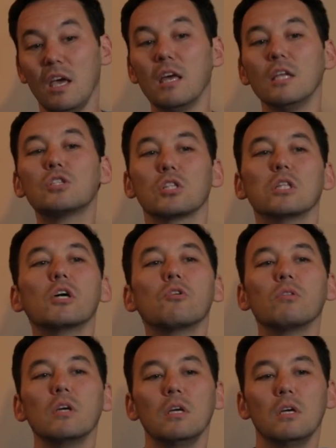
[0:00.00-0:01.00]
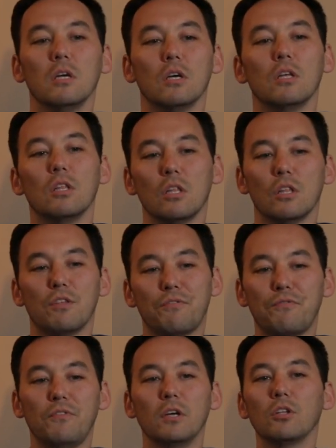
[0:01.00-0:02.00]
it is literally the
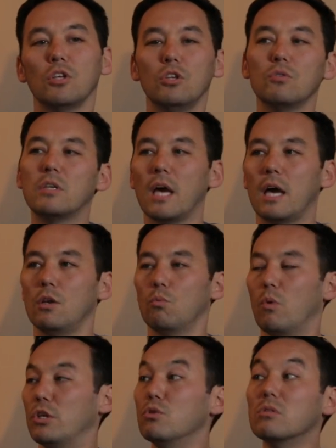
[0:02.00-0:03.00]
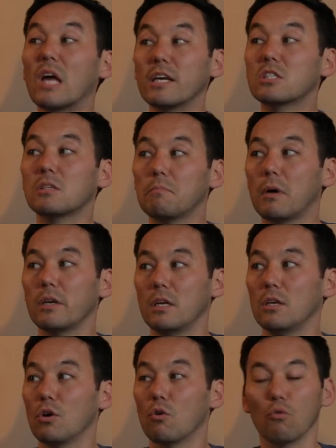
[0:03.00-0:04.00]
feeling you get when you like
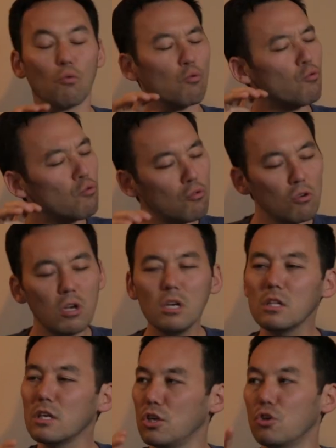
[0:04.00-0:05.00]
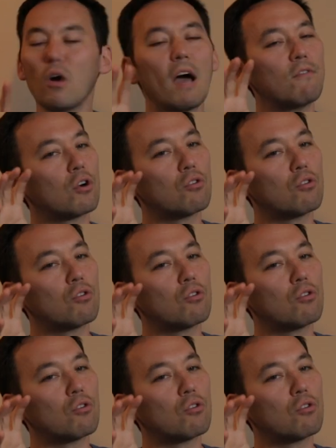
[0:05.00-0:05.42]
somebody. Really, you have a